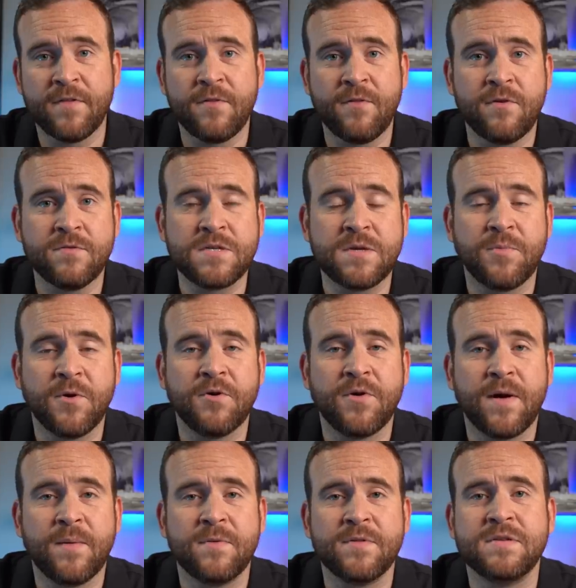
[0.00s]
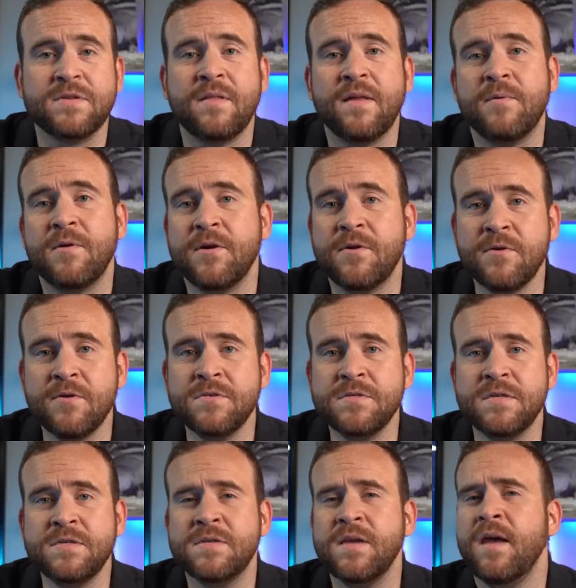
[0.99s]
in the loyalty program with Celebrity
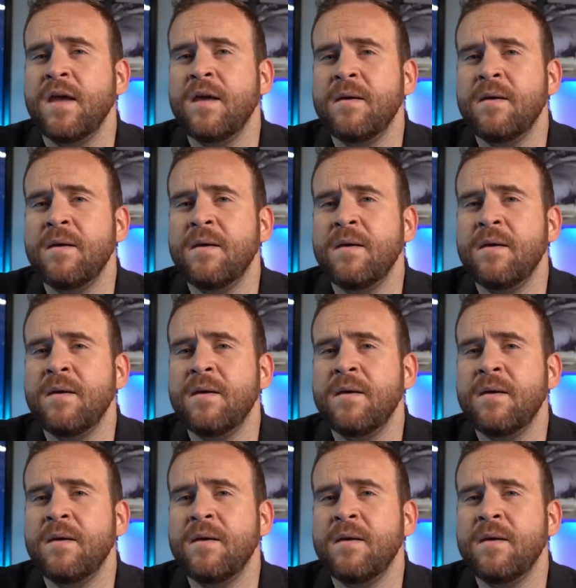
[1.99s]
Cruises,